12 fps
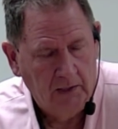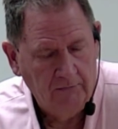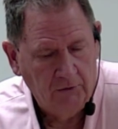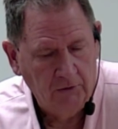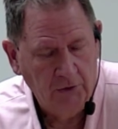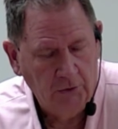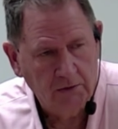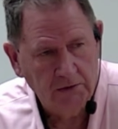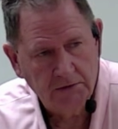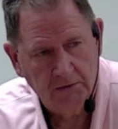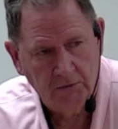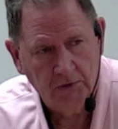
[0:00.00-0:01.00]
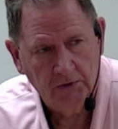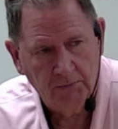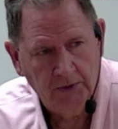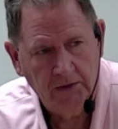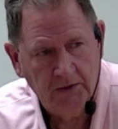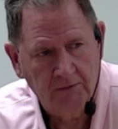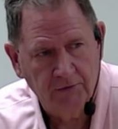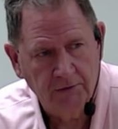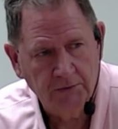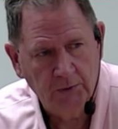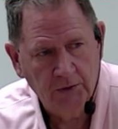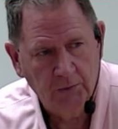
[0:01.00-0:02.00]
only noticed the real big
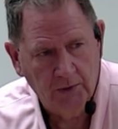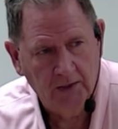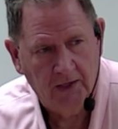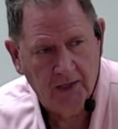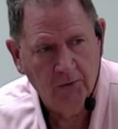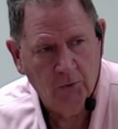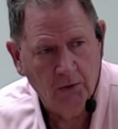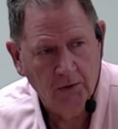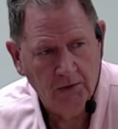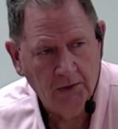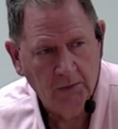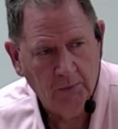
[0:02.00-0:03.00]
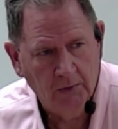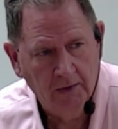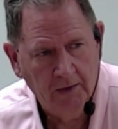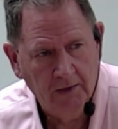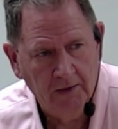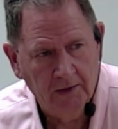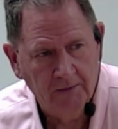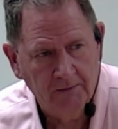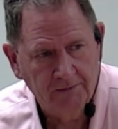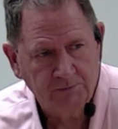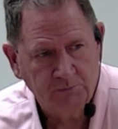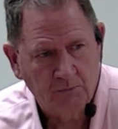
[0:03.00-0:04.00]
difference between a high quality blade and
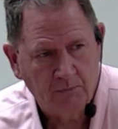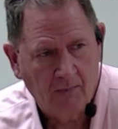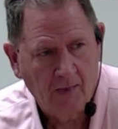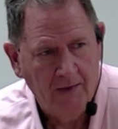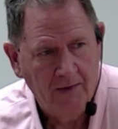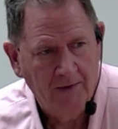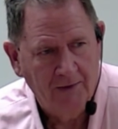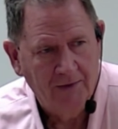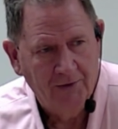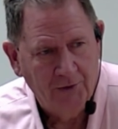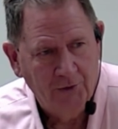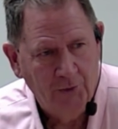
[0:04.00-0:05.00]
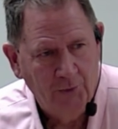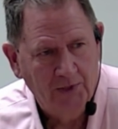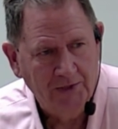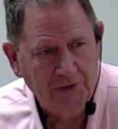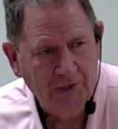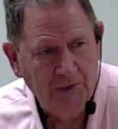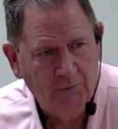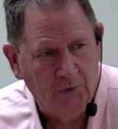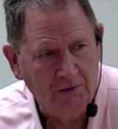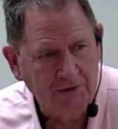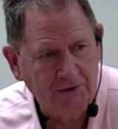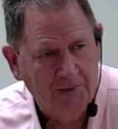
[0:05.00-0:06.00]
your really cheap
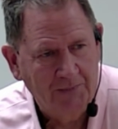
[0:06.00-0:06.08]
ones.